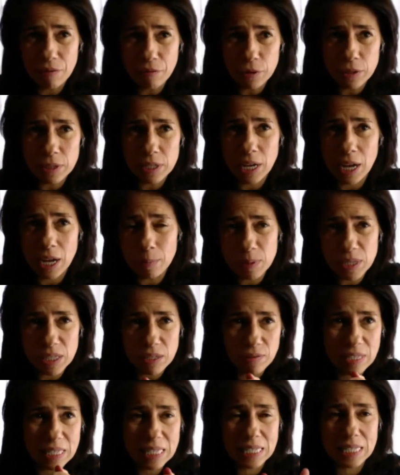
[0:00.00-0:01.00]
types of
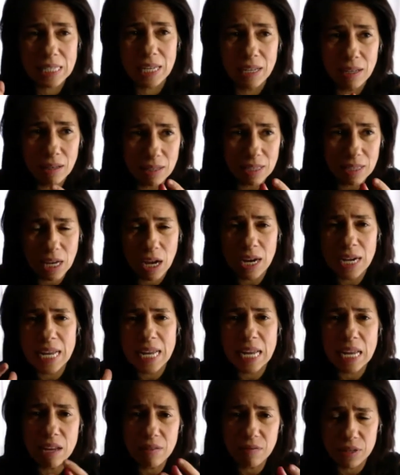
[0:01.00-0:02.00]
skills,
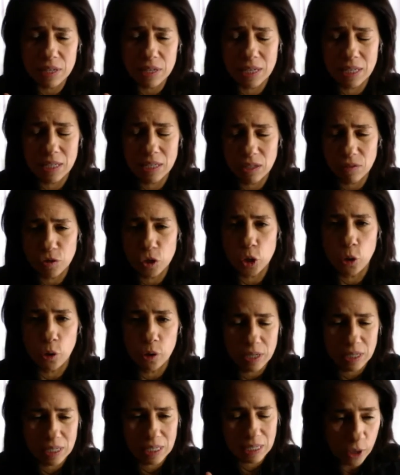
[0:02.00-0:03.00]
unevenness of
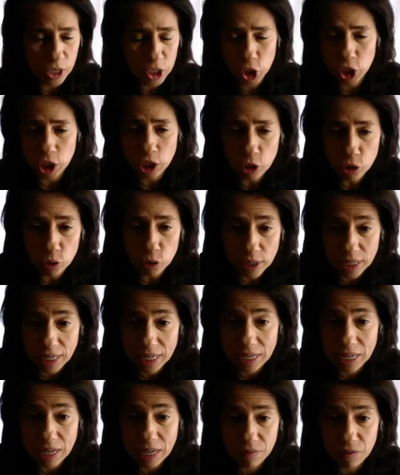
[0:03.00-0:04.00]
certain skills
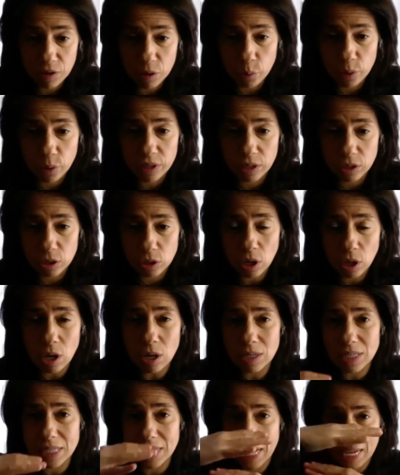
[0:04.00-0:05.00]
with children and even
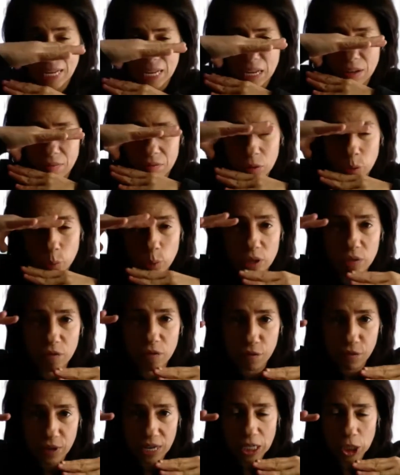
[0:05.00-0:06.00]
with adults, and
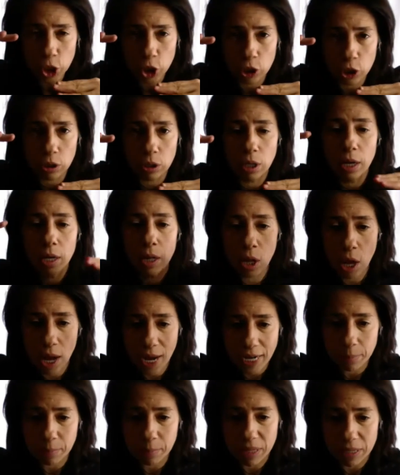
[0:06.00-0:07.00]
even with facial
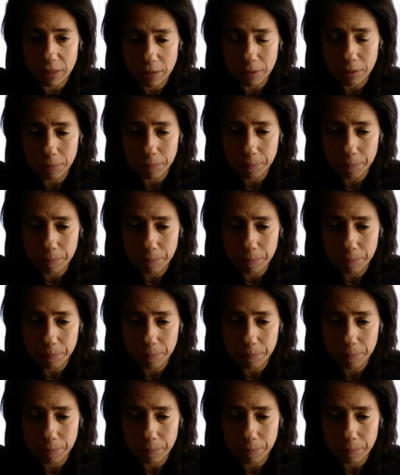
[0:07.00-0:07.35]
alignment.